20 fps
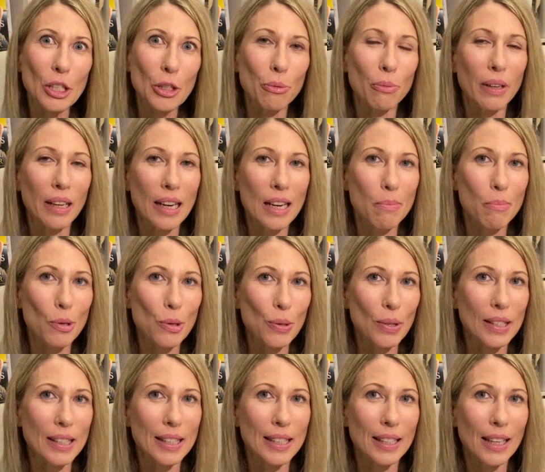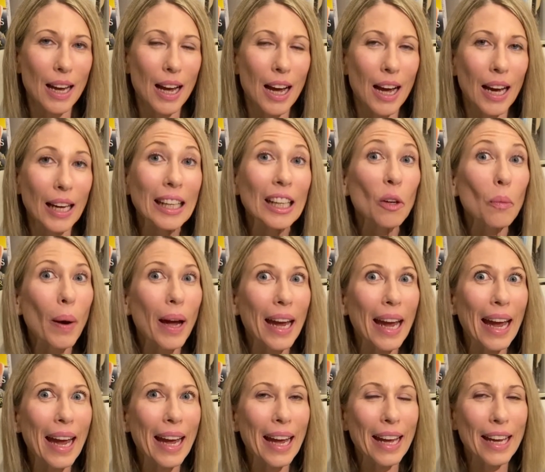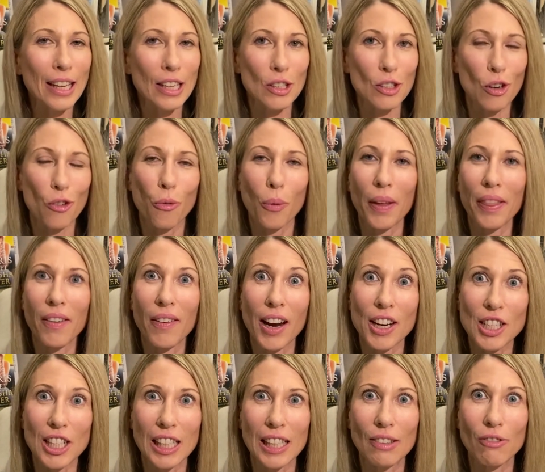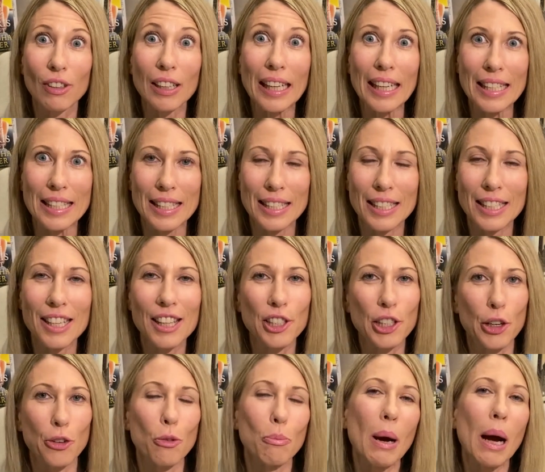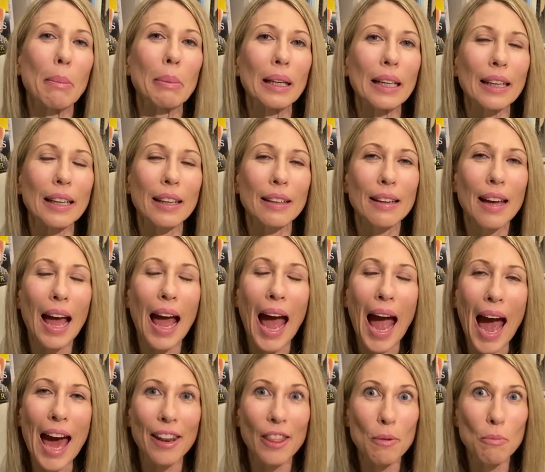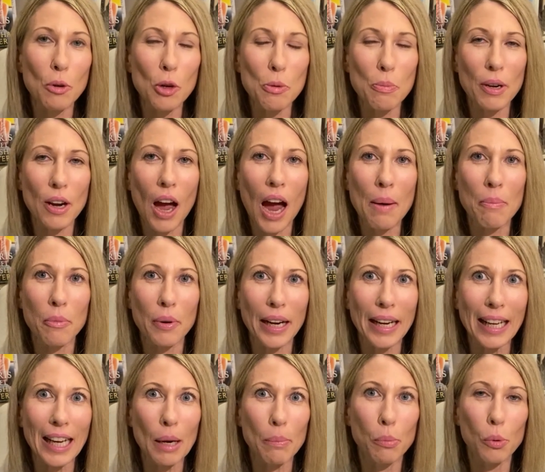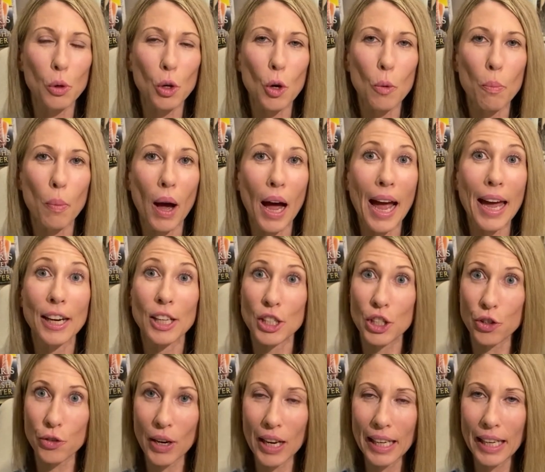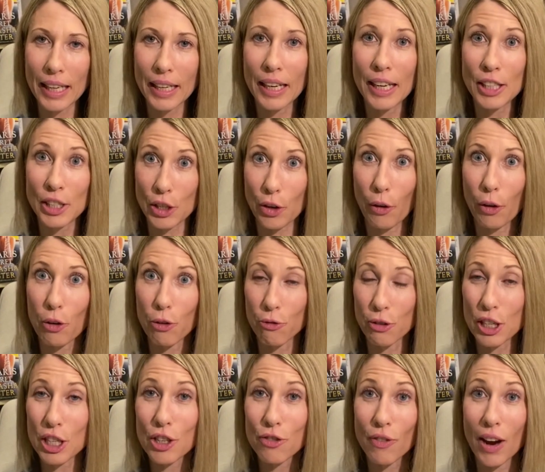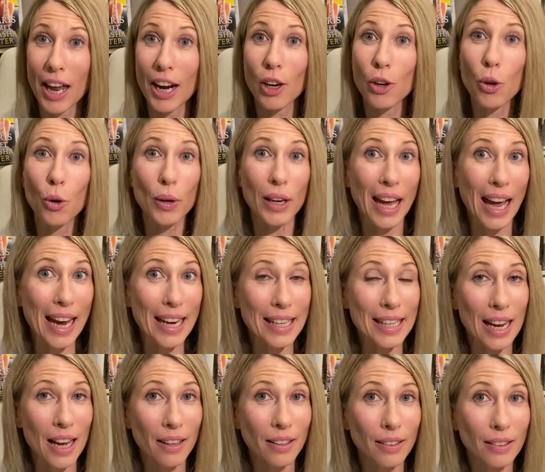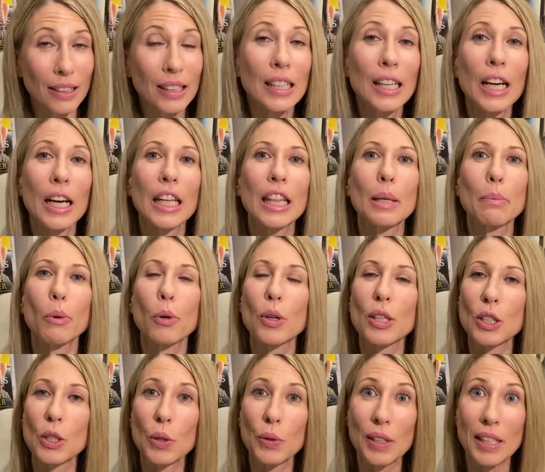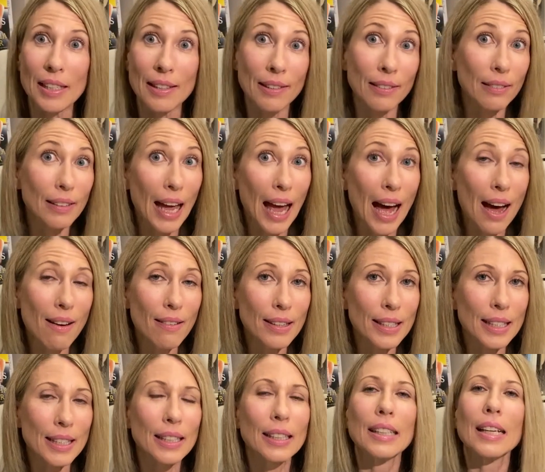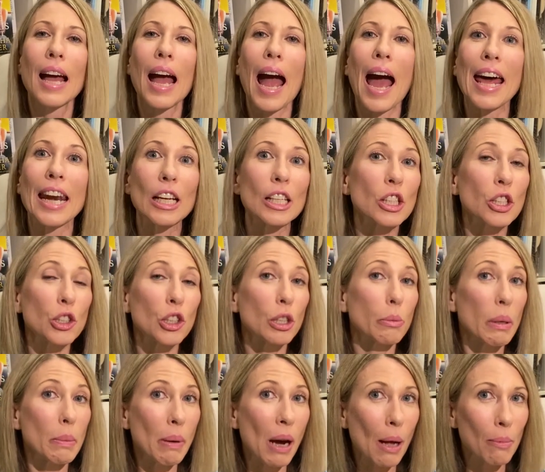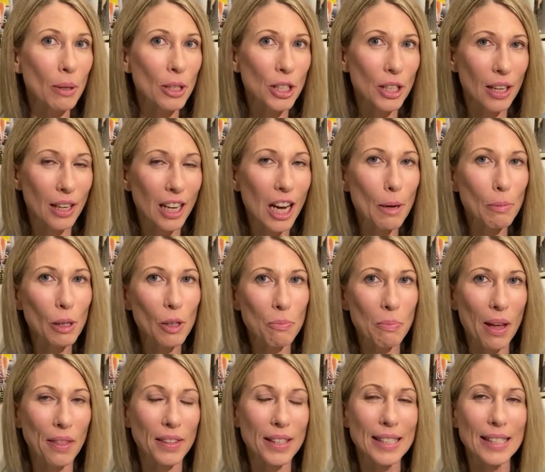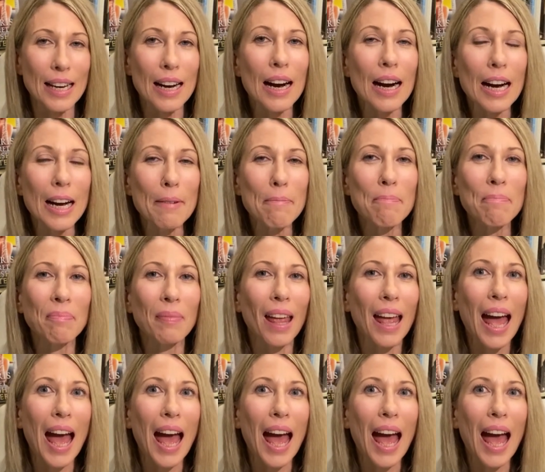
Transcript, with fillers: to read books uh, a little way ahead of when they're actually released to the general public. And at the moment, I'm reading a book by an Australian historical fiction writer called Kate Nunn. The book is called The Silk House, and it's due to be published in a couple of months' time.